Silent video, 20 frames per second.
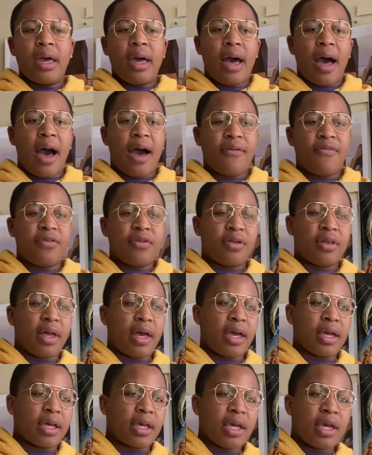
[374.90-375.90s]
I feel
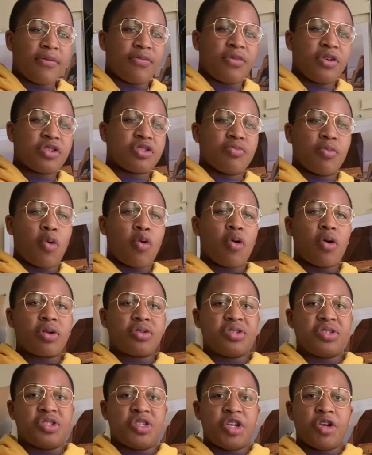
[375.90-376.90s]
like if there's more
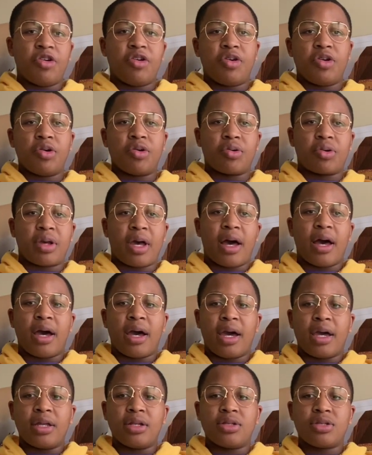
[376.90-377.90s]
tutorial
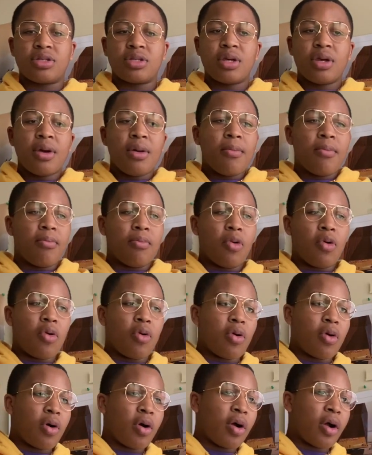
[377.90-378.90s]
guides,
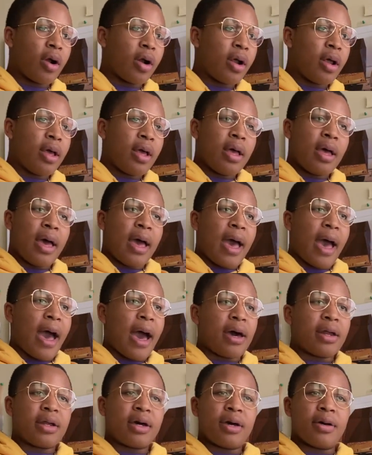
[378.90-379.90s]
more
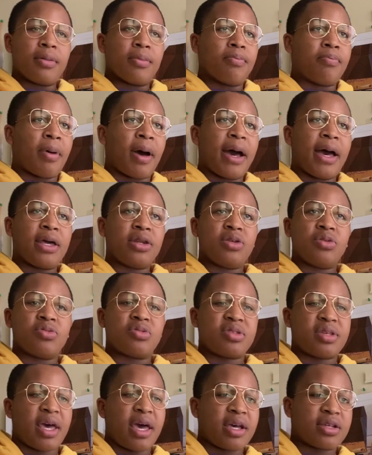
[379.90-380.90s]
how to buy a new
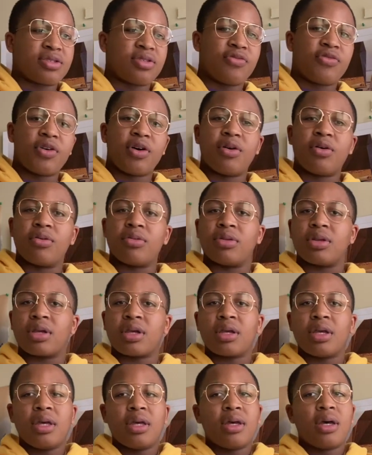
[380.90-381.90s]
saxophone,
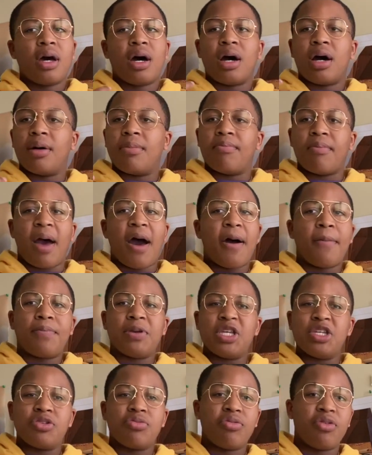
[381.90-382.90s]

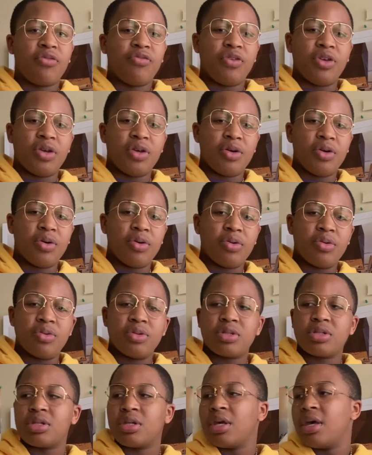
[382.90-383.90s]
mouthpiece
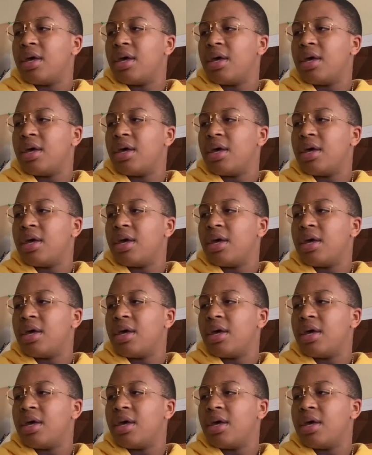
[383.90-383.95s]
reviews,